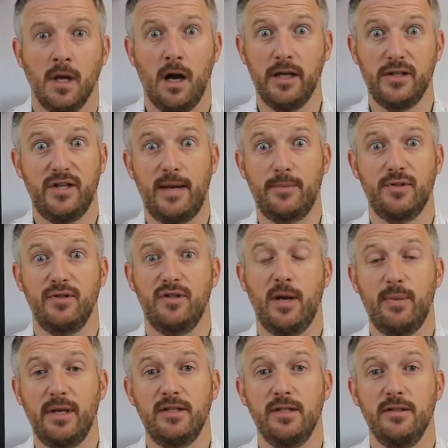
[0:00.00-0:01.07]
Hi chaps and
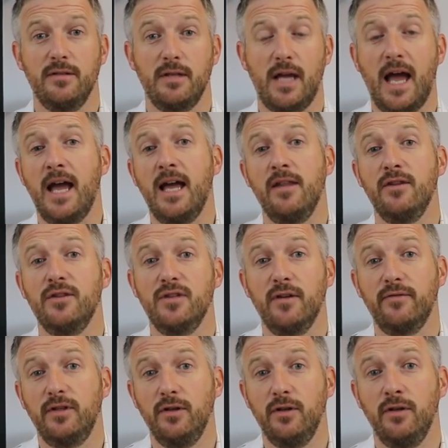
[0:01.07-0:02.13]
chapesses, and this
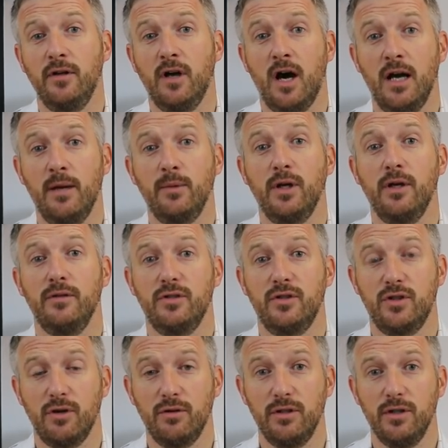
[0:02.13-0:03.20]
afternoon I'm going to
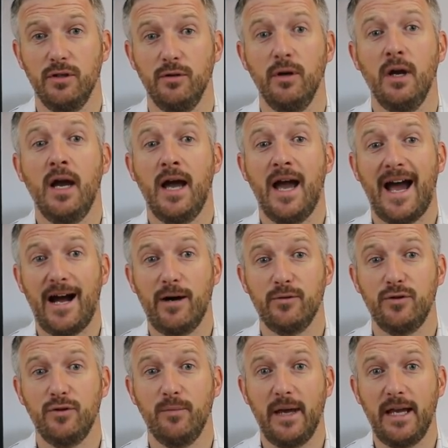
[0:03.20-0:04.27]
show you how
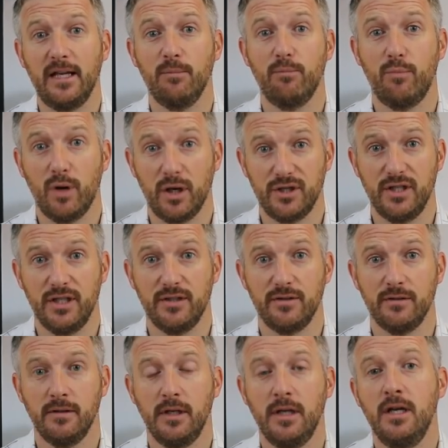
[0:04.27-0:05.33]
to make brushes.
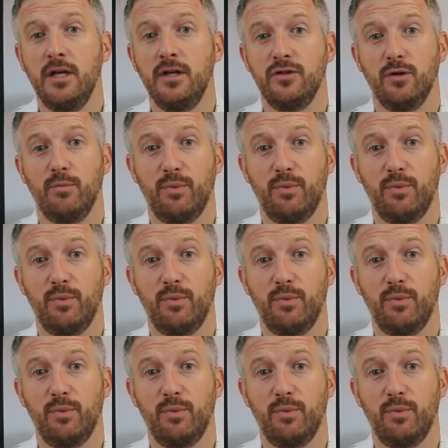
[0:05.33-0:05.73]
So